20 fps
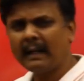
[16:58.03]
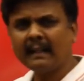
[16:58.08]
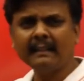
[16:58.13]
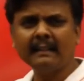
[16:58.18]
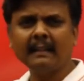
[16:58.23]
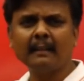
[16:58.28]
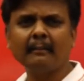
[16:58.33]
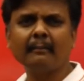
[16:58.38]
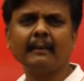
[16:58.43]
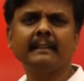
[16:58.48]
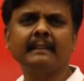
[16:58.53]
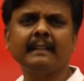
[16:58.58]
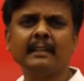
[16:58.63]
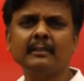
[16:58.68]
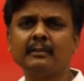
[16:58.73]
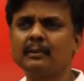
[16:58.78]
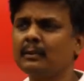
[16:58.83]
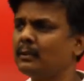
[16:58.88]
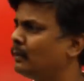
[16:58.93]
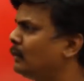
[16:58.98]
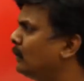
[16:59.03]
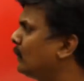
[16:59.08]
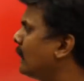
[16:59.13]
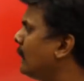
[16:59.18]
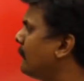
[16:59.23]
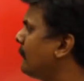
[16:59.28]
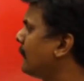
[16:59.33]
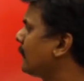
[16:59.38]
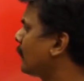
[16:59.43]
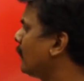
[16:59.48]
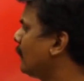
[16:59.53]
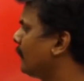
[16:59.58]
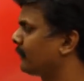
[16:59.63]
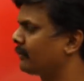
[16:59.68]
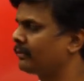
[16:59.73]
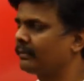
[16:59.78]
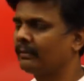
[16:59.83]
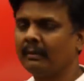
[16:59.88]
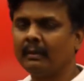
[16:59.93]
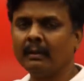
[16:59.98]
are the different things you come
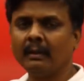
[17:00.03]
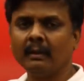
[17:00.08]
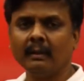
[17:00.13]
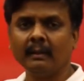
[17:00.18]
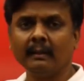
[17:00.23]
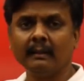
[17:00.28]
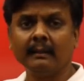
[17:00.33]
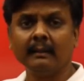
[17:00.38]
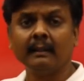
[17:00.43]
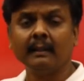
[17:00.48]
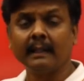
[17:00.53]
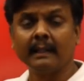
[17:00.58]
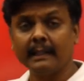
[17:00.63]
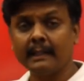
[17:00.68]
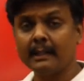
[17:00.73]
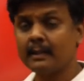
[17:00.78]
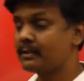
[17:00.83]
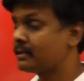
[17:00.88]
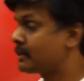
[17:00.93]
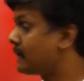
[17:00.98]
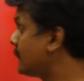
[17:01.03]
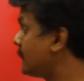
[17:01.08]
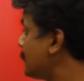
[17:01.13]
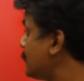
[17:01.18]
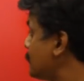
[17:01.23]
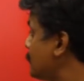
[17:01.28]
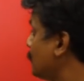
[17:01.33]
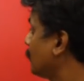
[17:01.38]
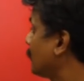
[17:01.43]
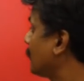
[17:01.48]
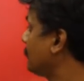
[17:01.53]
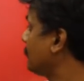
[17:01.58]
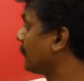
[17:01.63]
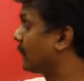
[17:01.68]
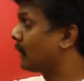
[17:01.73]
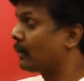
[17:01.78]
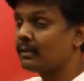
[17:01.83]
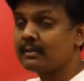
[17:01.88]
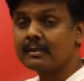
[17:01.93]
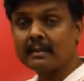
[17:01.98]
across? In your studies, you come
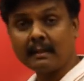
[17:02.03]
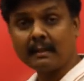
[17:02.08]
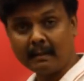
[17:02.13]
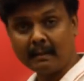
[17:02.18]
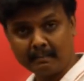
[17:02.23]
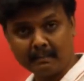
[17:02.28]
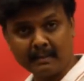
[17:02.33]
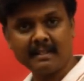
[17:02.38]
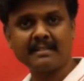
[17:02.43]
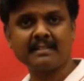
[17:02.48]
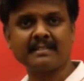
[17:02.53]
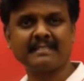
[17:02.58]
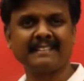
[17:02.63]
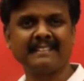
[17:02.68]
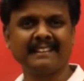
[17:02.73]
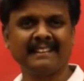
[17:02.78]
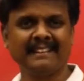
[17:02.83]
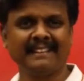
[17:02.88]
across numbers.